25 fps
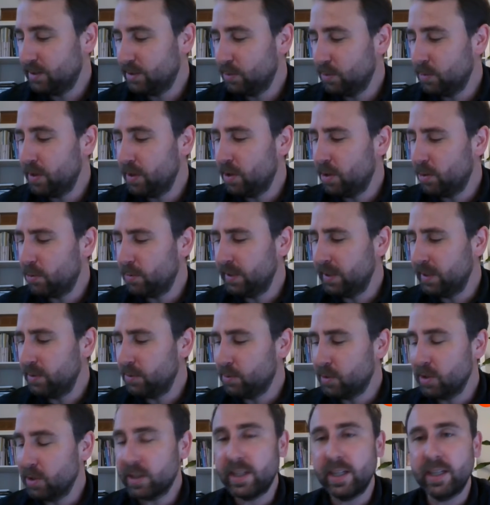we're already
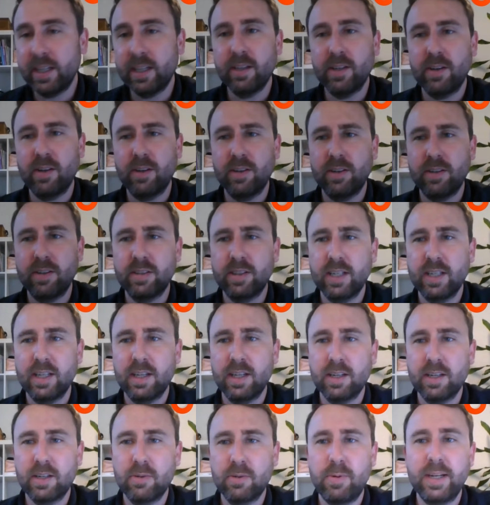working
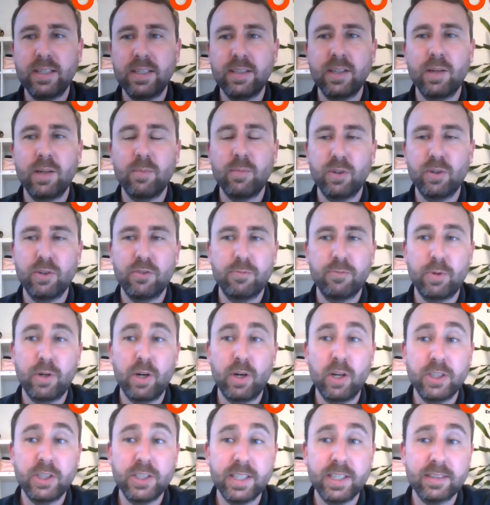on quite a number of
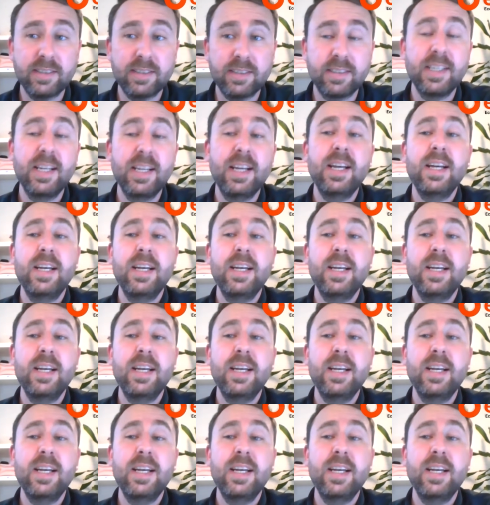projects.